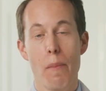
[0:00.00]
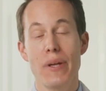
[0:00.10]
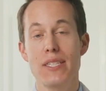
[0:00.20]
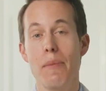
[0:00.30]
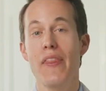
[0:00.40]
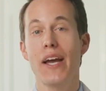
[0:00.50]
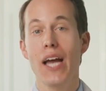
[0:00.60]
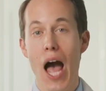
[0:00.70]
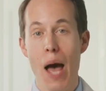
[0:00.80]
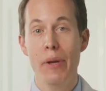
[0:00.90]
But some of the
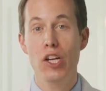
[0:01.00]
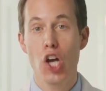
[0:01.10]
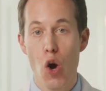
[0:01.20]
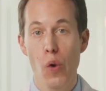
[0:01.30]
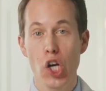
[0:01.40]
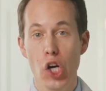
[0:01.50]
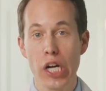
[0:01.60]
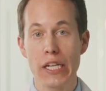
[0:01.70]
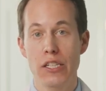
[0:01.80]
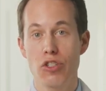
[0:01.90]
common
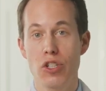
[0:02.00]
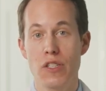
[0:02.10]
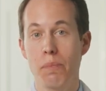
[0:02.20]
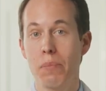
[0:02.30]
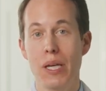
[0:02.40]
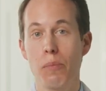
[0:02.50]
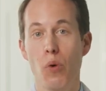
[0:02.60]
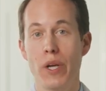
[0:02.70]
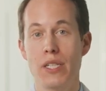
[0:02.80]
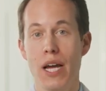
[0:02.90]
co-occurring conditions in
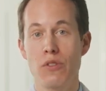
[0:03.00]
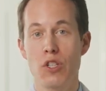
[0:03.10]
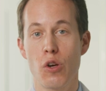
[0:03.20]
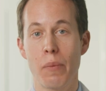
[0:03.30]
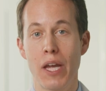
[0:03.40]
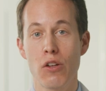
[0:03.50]
people with Down syndrome